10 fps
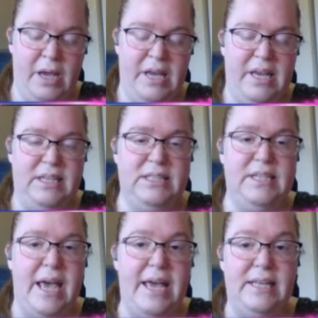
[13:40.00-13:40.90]
"It
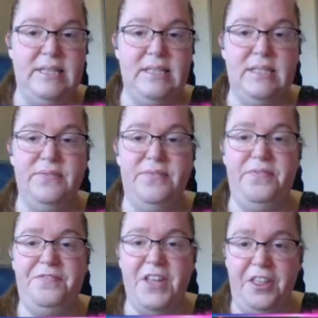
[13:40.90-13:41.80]
tastes
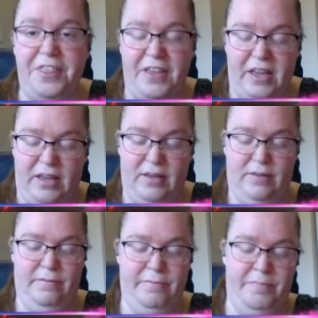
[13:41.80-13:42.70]
filthy."
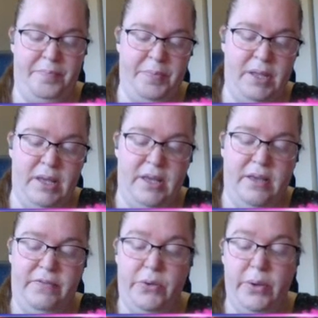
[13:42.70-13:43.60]

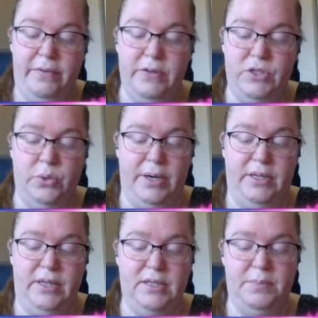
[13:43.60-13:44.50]
"If you have enjoyed
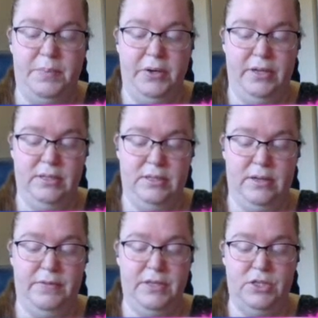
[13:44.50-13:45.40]
the experience
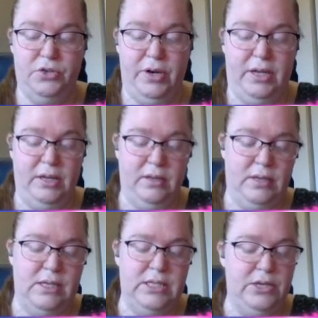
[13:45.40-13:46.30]
of this drink,"
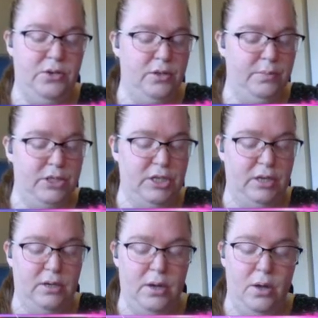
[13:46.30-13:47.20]
continued the
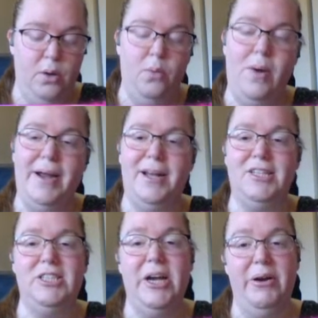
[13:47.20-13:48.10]
machine, "why not
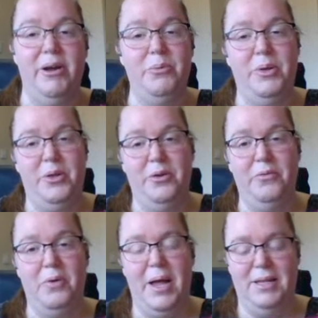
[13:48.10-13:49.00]
share it with your
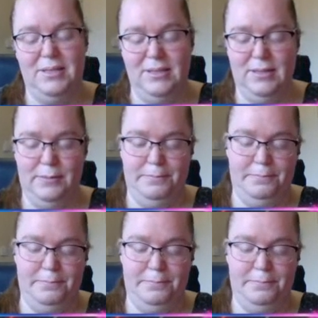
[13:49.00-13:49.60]
friends?"